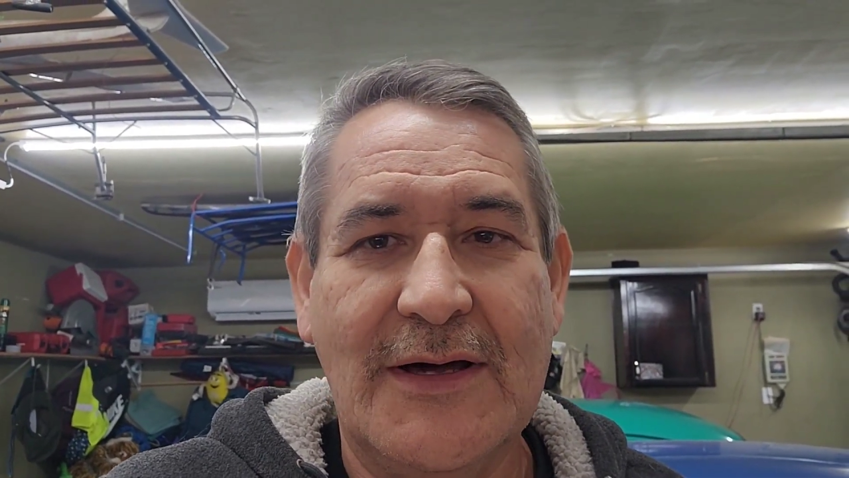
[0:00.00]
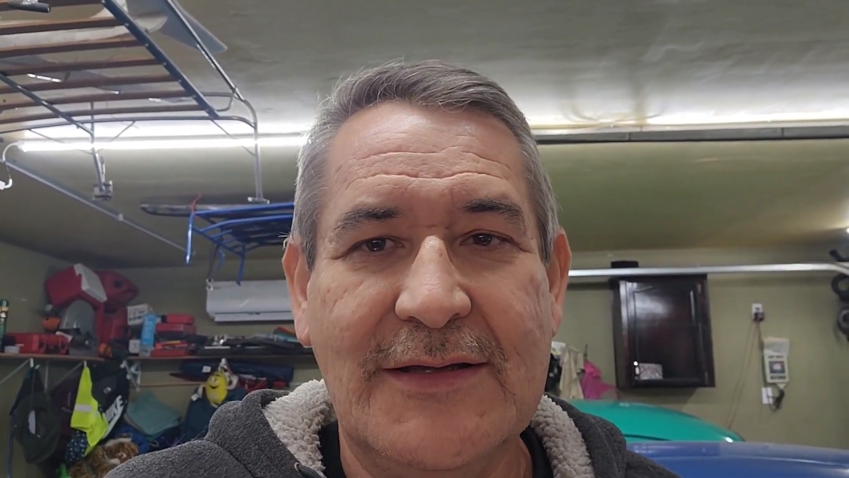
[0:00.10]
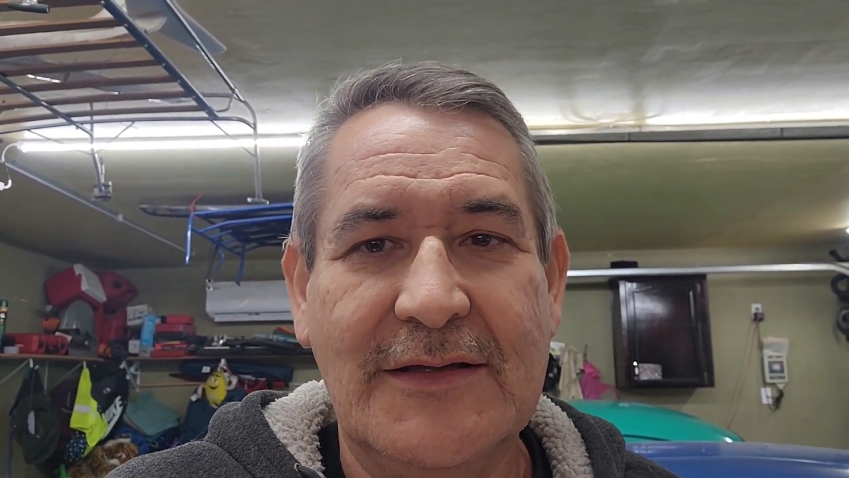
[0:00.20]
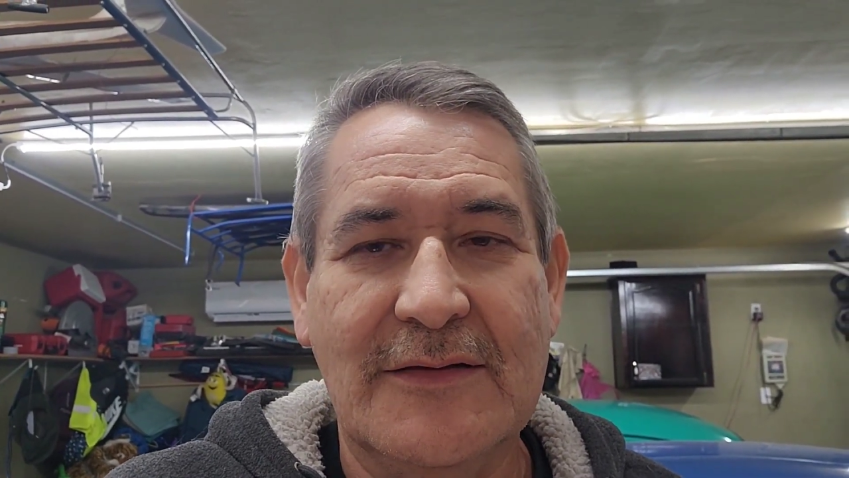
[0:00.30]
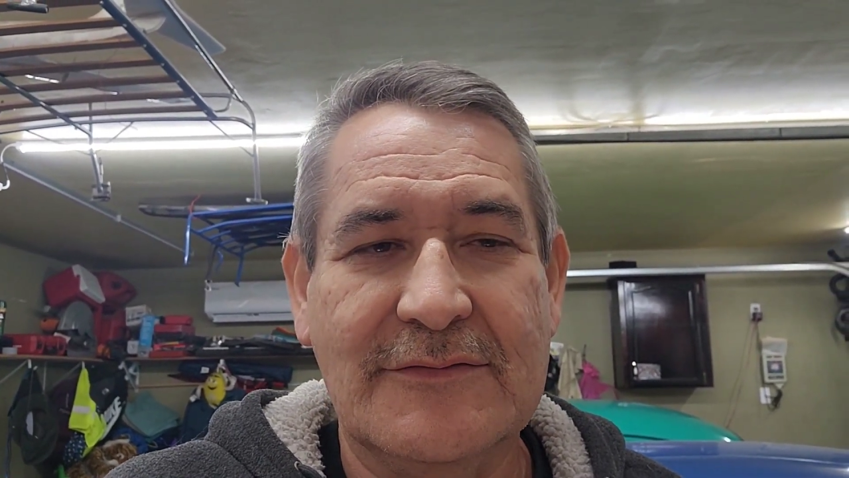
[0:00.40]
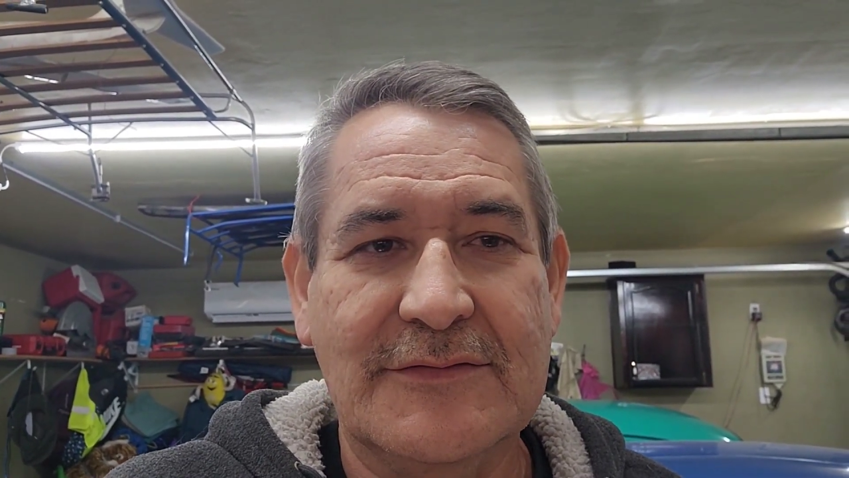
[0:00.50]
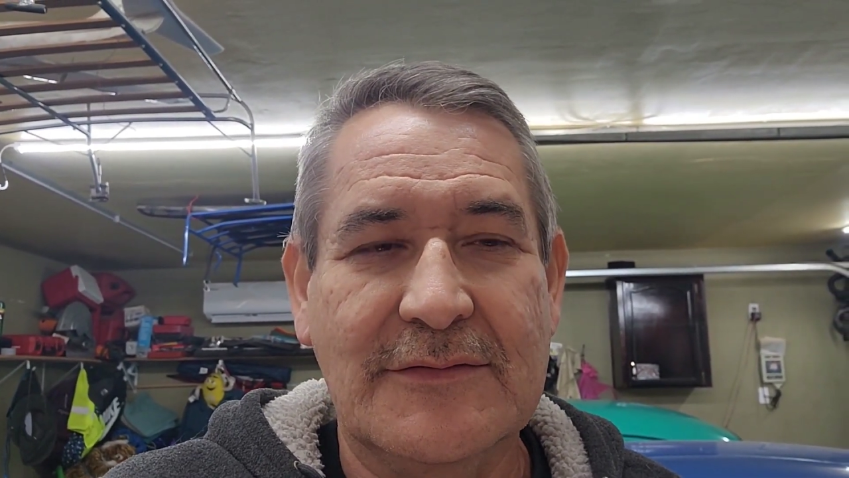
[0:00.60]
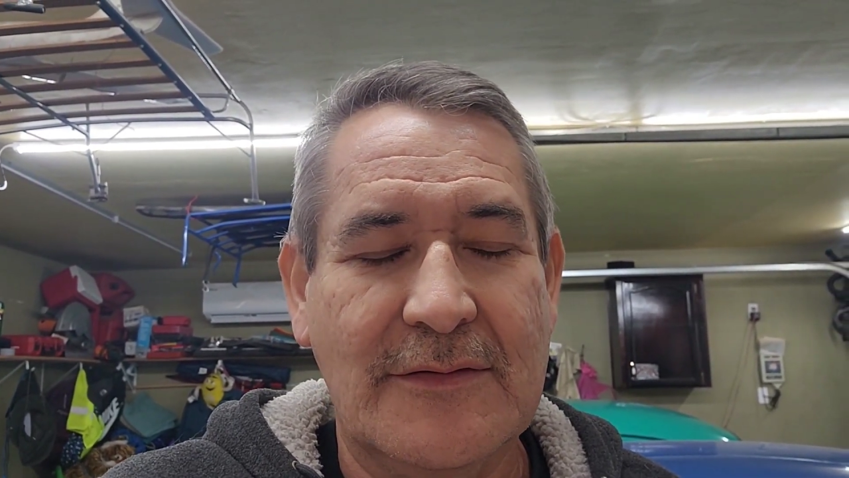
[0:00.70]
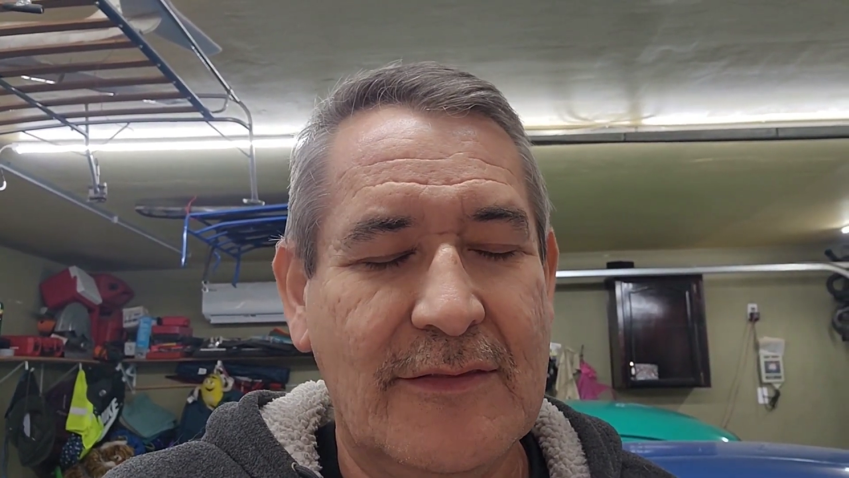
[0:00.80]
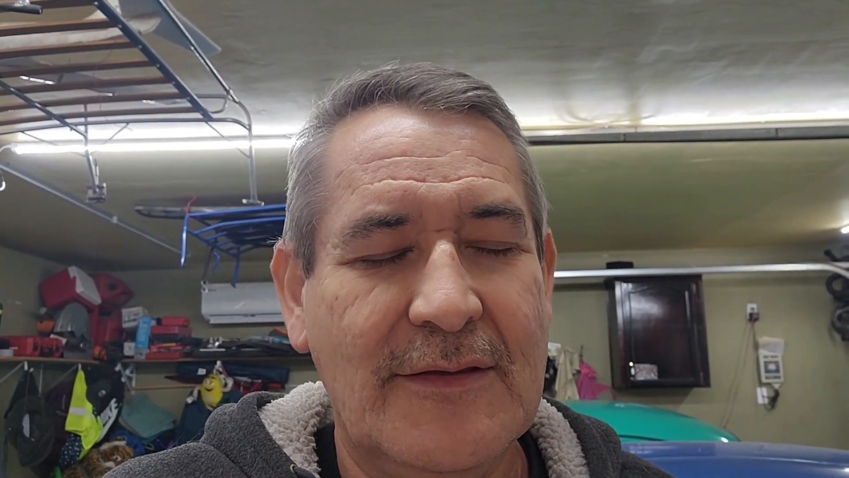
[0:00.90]
IDFs.
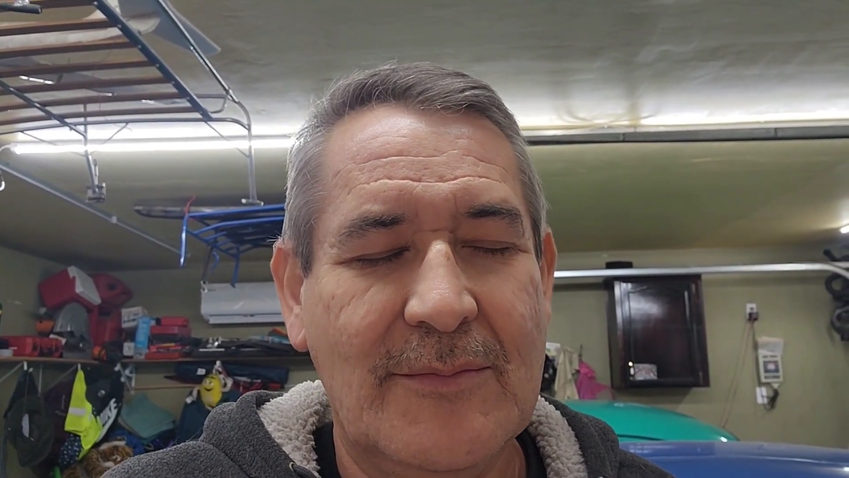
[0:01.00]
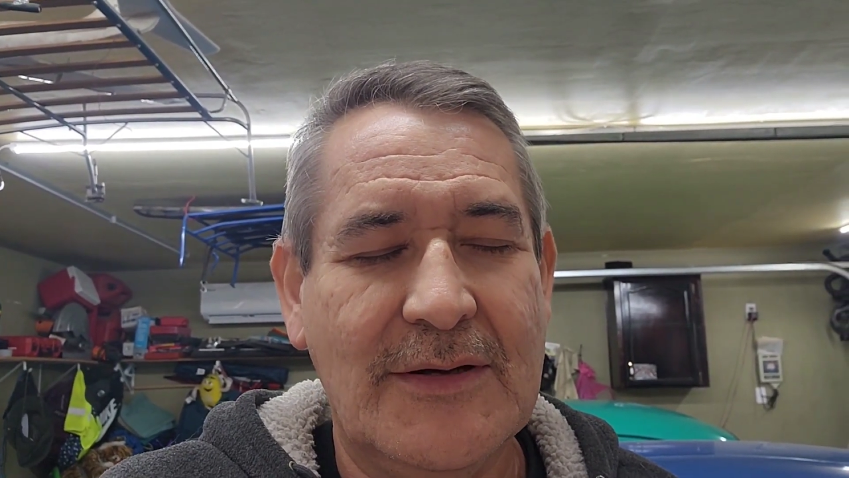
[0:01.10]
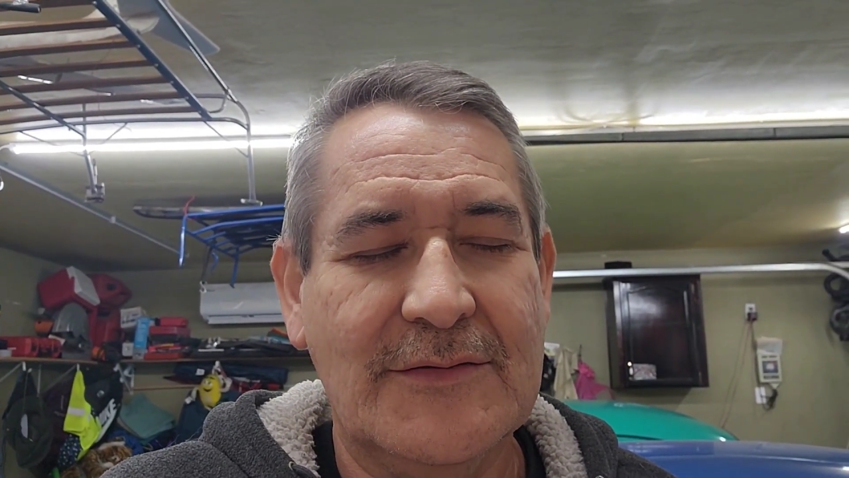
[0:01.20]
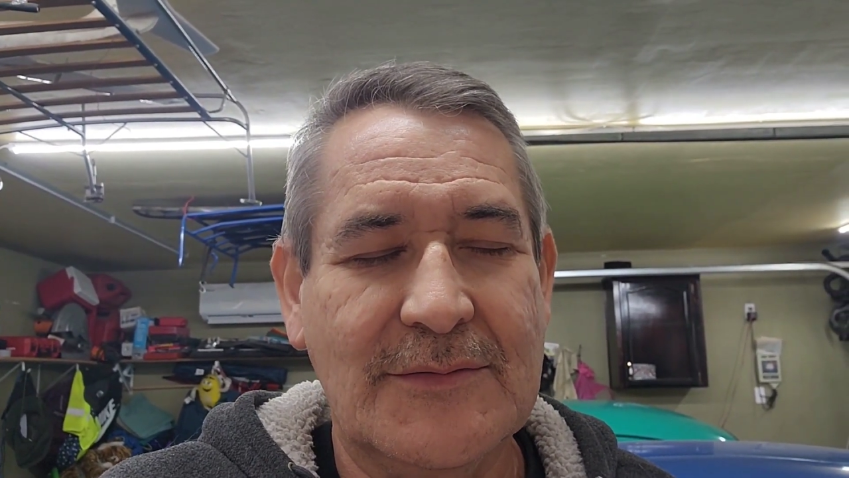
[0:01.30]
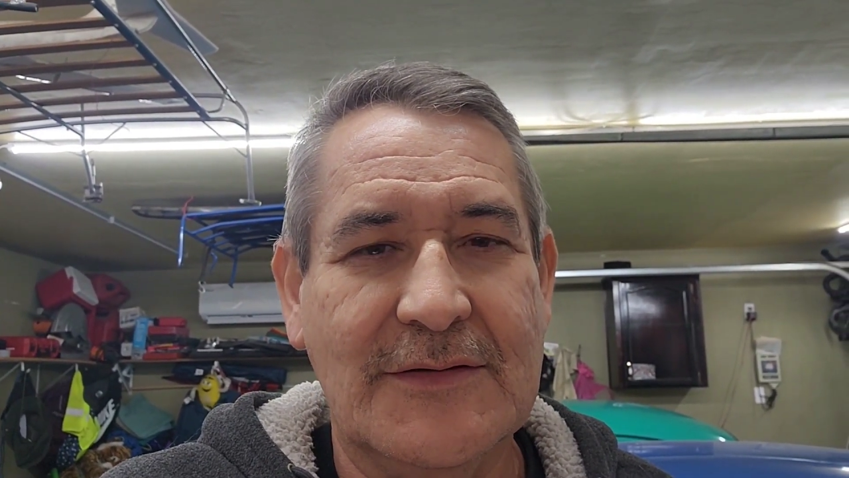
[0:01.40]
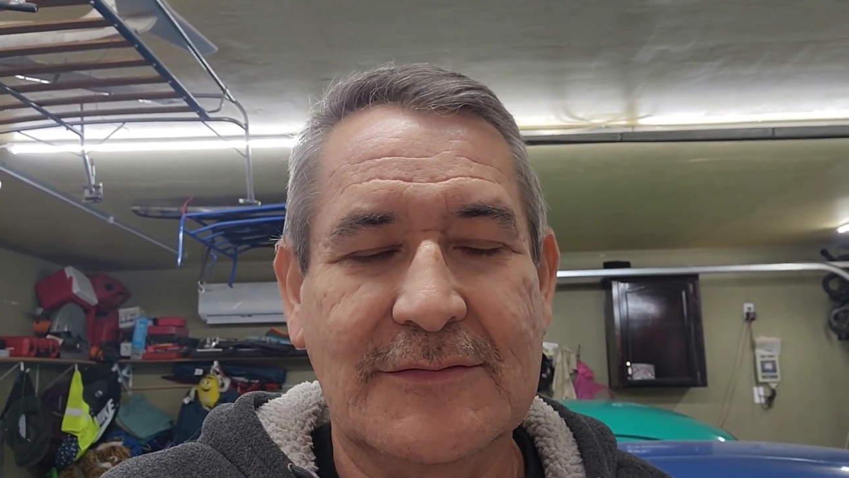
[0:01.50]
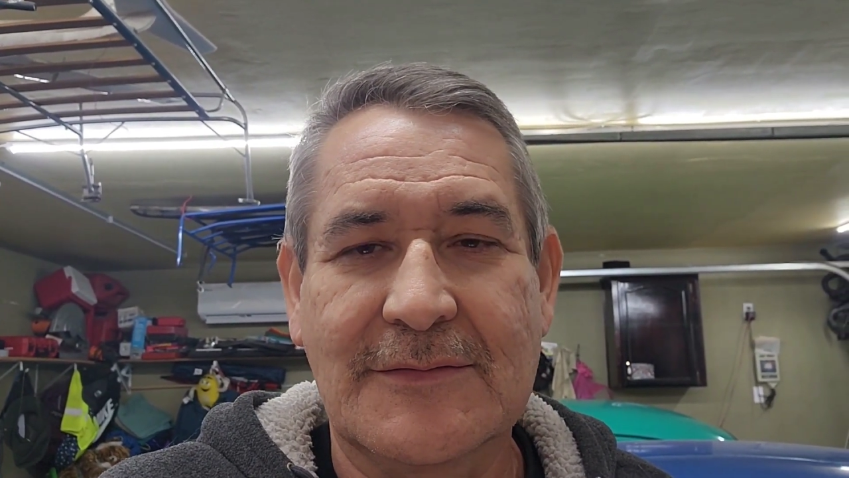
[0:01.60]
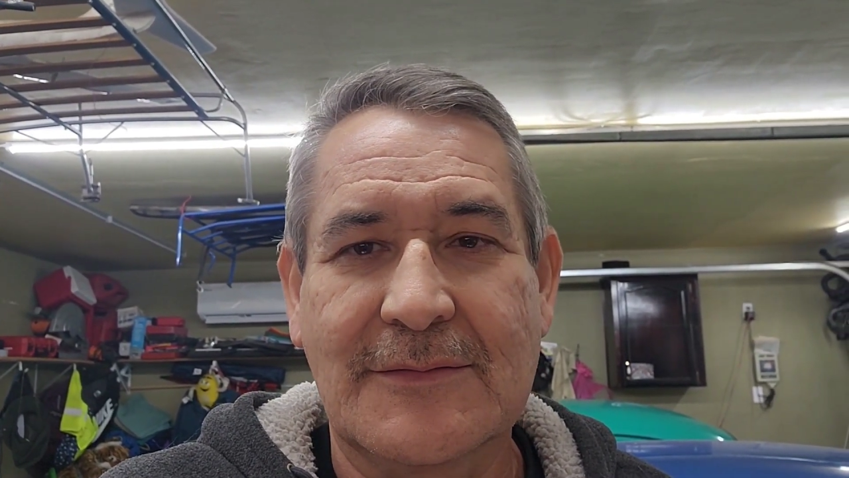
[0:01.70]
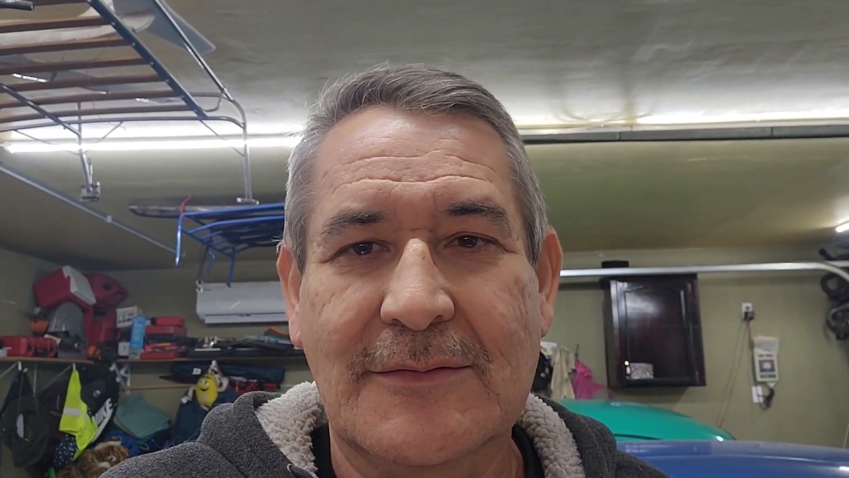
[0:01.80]
Think about it twice.